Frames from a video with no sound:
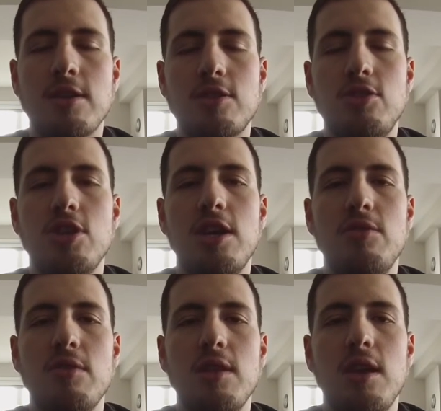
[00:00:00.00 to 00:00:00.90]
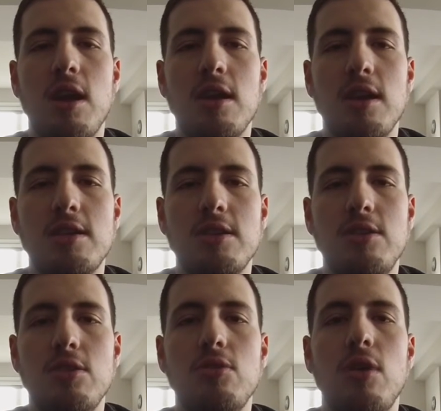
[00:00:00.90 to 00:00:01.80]
So generally I like to
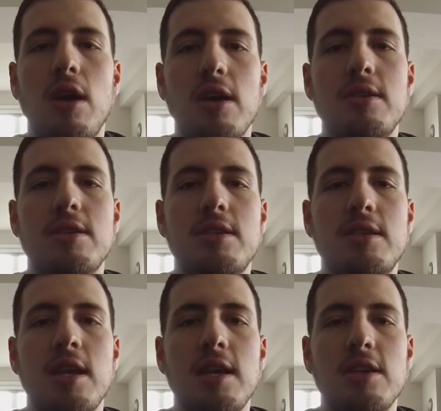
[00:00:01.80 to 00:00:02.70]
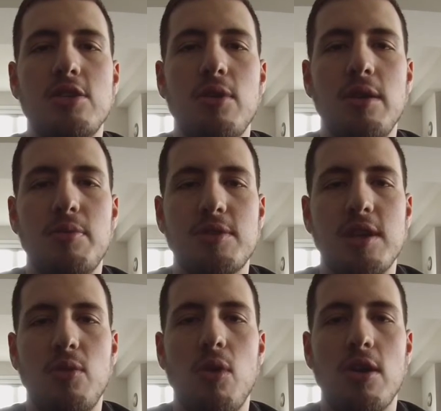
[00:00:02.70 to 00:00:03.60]
do 10 to
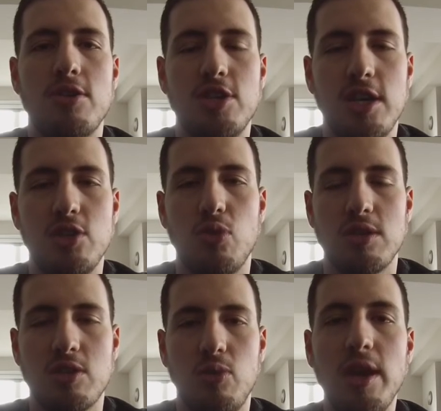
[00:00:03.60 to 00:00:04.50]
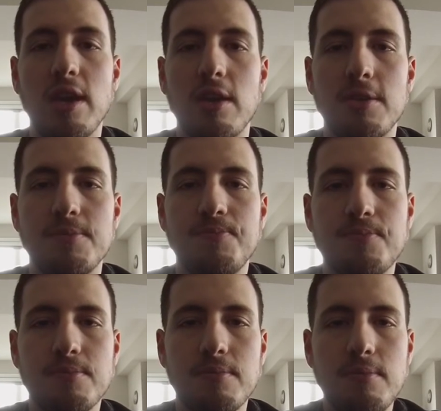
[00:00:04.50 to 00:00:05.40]
20% water change once a week,
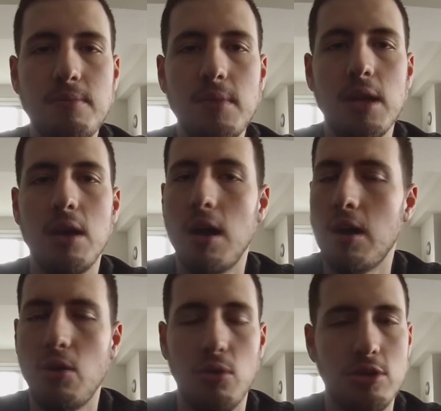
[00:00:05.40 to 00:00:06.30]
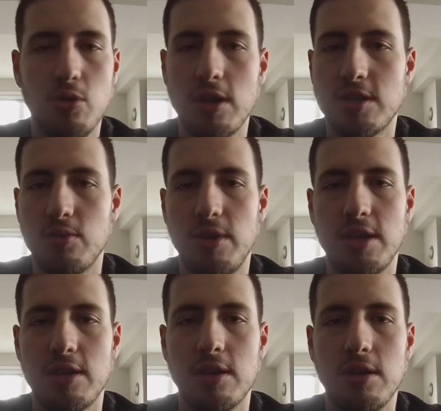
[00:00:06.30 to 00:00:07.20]
or twice a week,